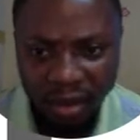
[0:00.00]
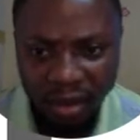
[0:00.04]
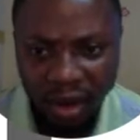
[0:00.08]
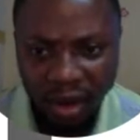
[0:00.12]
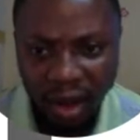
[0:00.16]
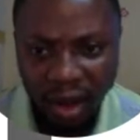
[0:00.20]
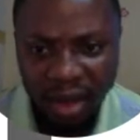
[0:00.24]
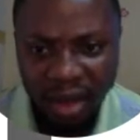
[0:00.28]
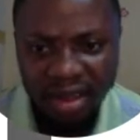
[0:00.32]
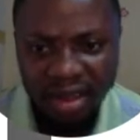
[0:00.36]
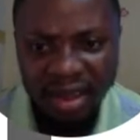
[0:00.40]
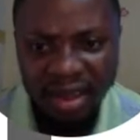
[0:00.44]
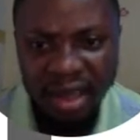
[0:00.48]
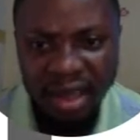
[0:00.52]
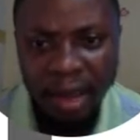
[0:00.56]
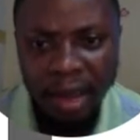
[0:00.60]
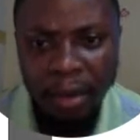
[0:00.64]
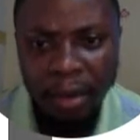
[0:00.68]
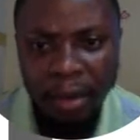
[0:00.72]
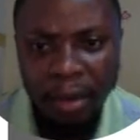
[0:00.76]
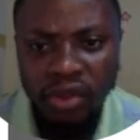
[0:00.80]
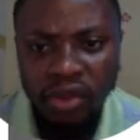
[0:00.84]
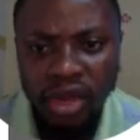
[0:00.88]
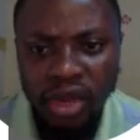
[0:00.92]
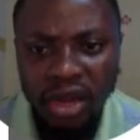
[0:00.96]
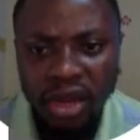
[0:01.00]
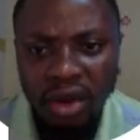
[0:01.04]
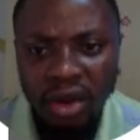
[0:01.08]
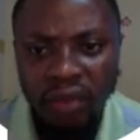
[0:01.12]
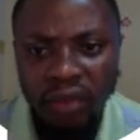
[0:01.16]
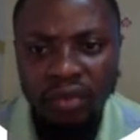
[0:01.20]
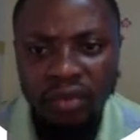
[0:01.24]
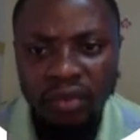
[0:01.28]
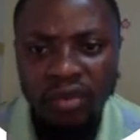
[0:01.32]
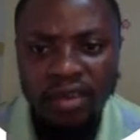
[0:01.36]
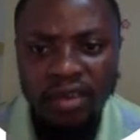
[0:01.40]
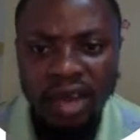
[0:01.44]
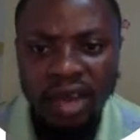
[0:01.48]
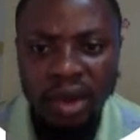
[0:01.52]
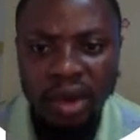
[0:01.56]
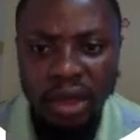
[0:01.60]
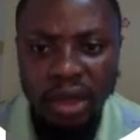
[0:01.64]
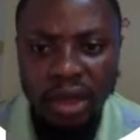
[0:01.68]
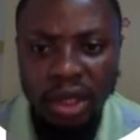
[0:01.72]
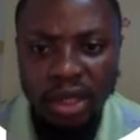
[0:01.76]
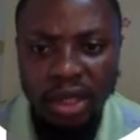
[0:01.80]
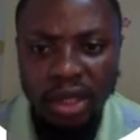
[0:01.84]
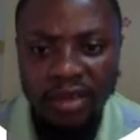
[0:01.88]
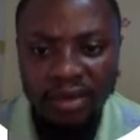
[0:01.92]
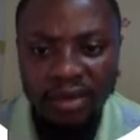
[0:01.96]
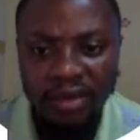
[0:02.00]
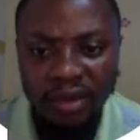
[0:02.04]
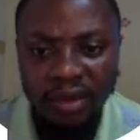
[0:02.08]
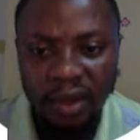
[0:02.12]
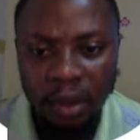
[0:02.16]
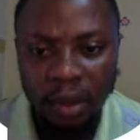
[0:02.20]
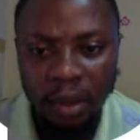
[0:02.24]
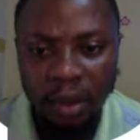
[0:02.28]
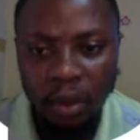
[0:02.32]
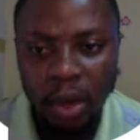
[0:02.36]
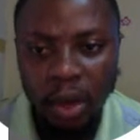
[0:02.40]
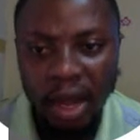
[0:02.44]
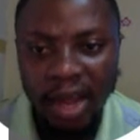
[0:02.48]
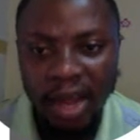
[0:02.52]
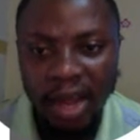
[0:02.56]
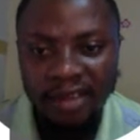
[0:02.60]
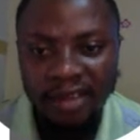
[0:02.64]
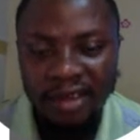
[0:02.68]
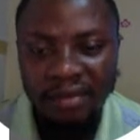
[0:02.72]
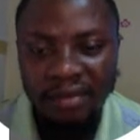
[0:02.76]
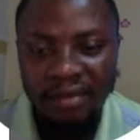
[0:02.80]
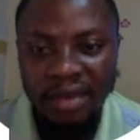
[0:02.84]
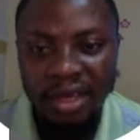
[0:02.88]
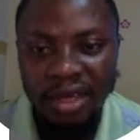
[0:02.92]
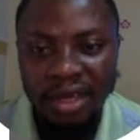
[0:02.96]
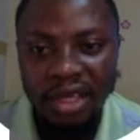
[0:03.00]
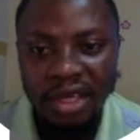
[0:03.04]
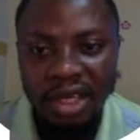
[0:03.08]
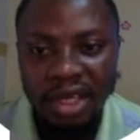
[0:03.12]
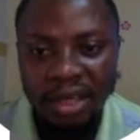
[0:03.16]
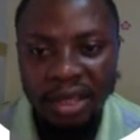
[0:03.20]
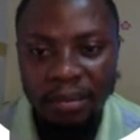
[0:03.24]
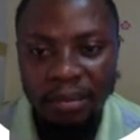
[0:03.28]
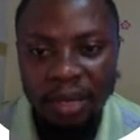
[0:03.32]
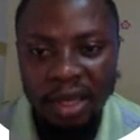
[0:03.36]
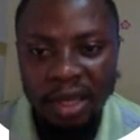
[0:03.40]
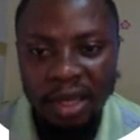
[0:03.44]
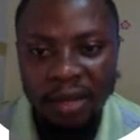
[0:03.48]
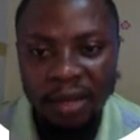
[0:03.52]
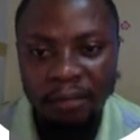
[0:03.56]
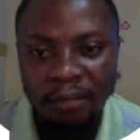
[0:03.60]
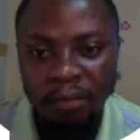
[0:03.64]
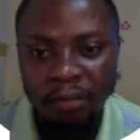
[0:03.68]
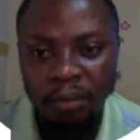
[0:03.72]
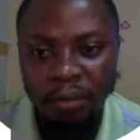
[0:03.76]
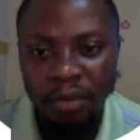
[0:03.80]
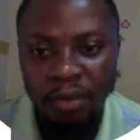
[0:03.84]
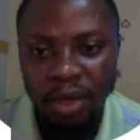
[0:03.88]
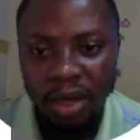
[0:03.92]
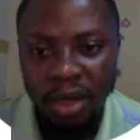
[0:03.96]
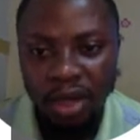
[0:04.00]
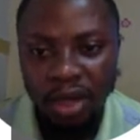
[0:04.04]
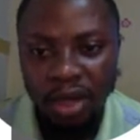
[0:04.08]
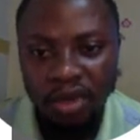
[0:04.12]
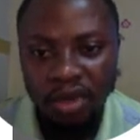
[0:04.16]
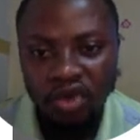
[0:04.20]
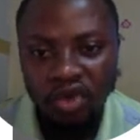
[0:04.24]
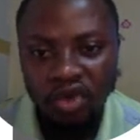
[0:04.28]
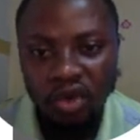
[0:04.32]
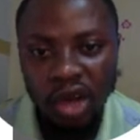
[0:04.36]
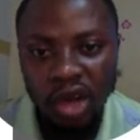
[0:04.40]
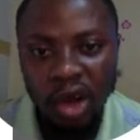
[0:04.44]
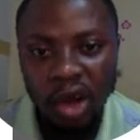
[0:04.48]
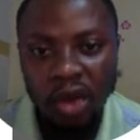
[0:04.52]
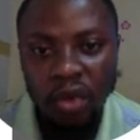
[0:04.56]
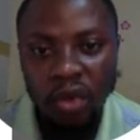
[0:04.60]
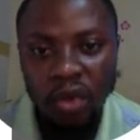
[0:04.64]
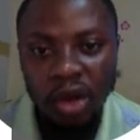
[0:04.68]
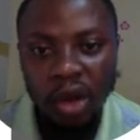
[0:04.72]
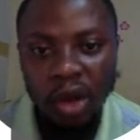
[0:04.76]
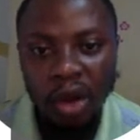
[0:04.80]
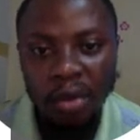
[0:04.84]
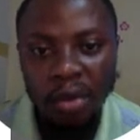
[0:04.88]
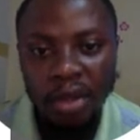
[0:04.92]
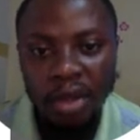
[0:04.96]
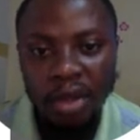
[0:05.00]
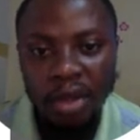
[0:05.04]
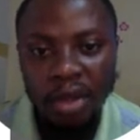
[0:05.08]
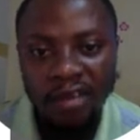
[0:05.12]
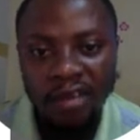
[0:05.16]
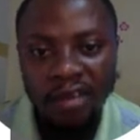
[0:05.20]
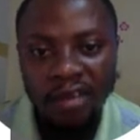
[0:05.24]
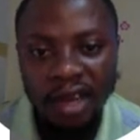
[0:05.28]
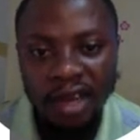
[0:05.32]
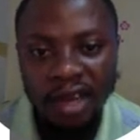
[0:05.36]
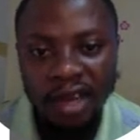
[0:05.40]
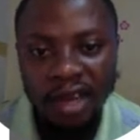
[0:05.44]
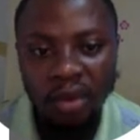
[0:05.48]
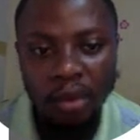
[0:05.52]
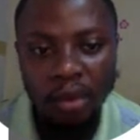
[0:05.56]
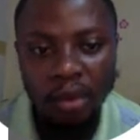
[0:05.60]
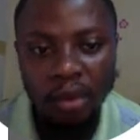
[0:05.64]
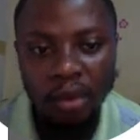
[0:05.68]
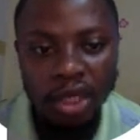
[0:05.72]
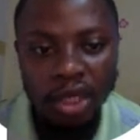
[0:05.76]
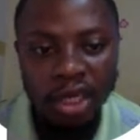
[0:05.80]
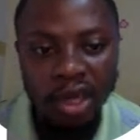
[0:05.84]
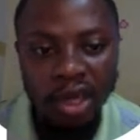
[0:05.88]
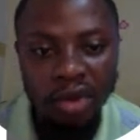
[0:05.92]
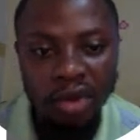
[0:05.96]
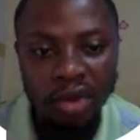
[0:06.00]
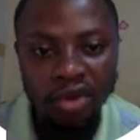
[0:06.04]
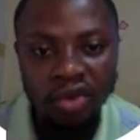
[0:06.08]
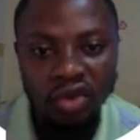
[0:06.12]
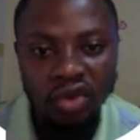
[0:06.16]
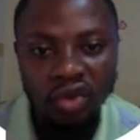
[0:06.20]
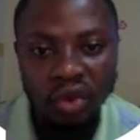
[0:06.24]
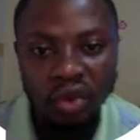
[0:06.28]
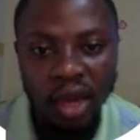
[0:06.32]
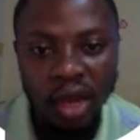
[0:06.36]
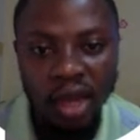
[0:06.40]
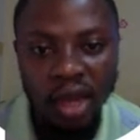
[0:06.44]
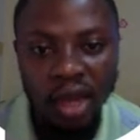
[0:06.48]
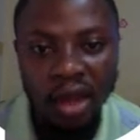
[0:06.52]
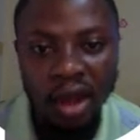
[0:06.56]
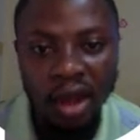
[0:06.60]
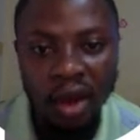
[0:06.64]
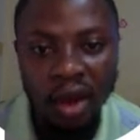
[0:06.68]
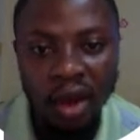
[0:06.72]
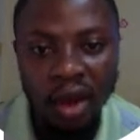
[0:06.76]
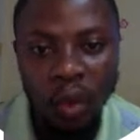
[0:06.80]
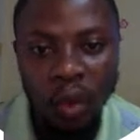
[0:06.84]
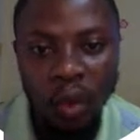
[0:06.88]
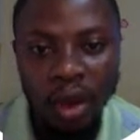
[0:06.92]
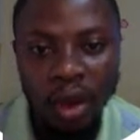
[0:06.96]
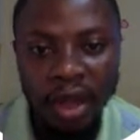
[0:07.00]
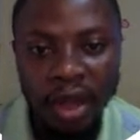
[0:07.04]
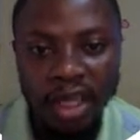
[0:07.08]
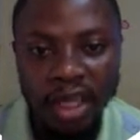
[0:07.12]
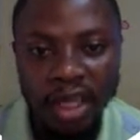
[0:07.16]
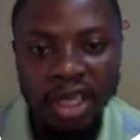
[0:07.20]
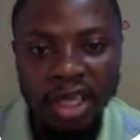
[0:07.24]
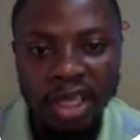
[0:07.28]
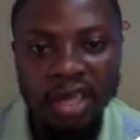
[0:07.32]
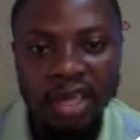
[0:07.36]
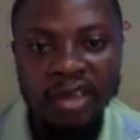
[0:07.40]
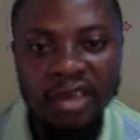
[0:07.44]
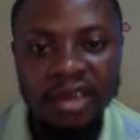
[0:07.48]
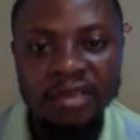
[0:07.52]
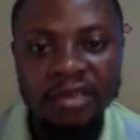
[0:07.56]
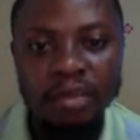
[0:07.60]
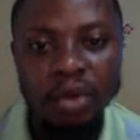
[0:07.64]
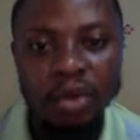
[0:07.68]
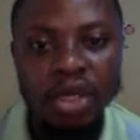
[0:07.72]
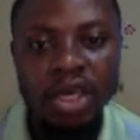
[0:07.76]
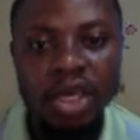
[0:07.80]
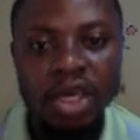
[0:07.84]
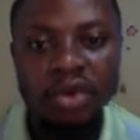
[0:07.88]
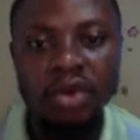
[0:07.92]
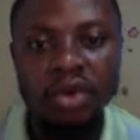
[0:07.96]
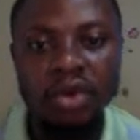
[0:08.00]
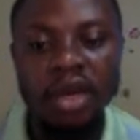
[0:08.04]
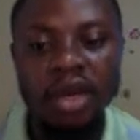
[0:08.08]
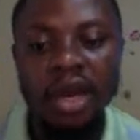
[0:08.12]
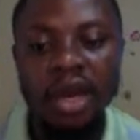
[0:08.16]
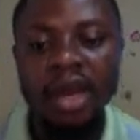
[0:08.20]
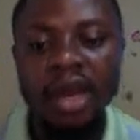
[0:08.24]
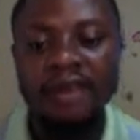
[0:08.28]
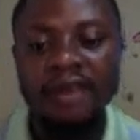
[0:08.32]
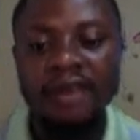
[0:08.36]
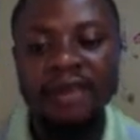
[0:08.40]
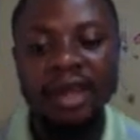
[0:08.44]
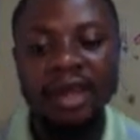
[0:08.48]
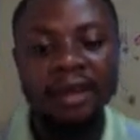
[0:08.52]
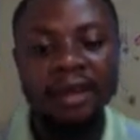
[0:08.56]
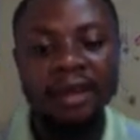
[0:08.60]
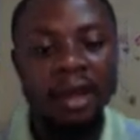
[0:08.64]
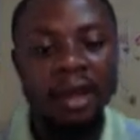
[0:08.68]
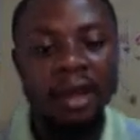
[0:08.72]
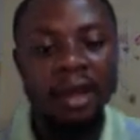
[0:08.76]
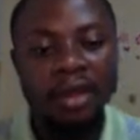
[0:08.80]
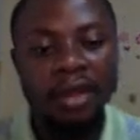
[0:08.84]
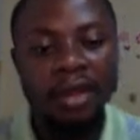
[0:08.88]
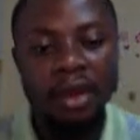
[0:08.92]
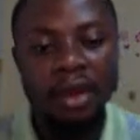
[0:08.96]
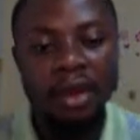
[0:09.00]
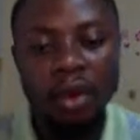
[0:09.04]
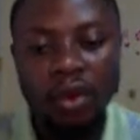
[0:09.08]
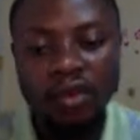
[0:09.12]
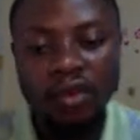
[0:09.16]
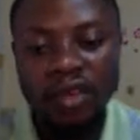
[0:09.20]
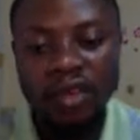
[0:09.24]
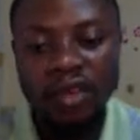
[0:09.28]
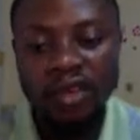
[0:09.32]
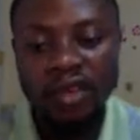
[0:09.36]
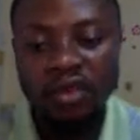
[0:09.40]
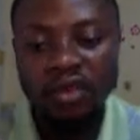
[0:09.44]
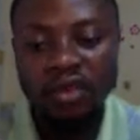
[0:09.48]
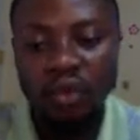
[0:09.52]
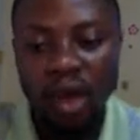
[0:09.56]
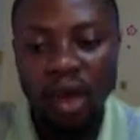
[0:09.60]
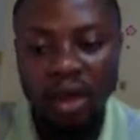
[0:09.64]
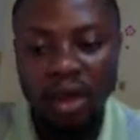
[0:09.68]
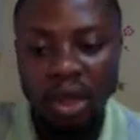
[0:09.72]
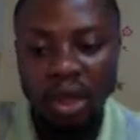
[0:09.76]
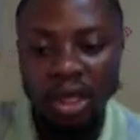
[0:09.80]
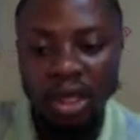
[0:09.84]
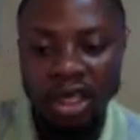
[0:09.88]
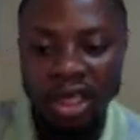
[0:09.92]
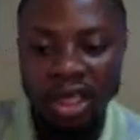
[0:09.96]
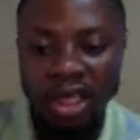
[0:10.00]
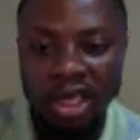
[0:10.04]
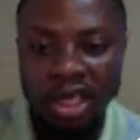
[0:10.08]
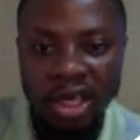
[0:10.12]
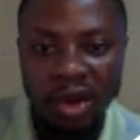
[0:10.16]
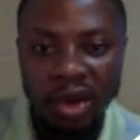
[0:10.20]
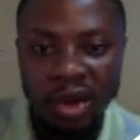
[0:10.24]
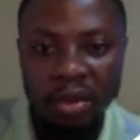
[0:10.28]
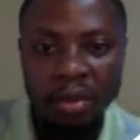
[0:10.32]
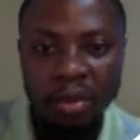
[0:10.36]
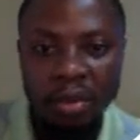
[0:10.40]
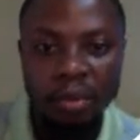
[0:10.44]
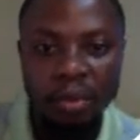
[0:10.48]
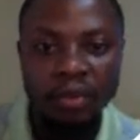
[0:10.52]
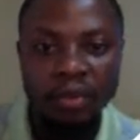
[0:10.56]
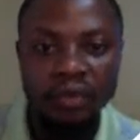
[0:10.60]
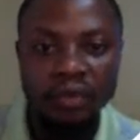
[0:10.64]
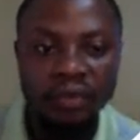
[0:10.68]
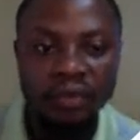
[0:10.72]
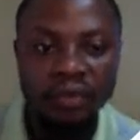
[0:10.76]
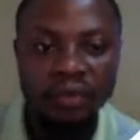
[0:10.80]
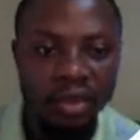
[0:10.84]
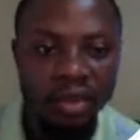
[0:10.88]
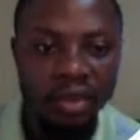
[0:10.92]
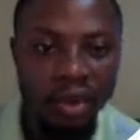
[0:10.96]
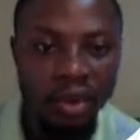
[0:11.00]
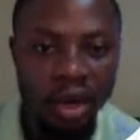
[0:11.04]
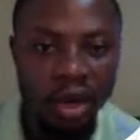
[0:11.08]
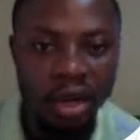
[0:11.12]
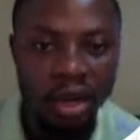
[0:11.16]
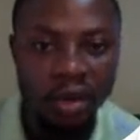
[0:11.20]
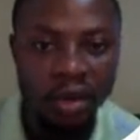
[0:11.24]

I think there are about three of those countries where ads are very cheap there. So now you come here, you select your budget. Now just look at, when I change this budget, you realize that the audience will actually change. Now let me put $15.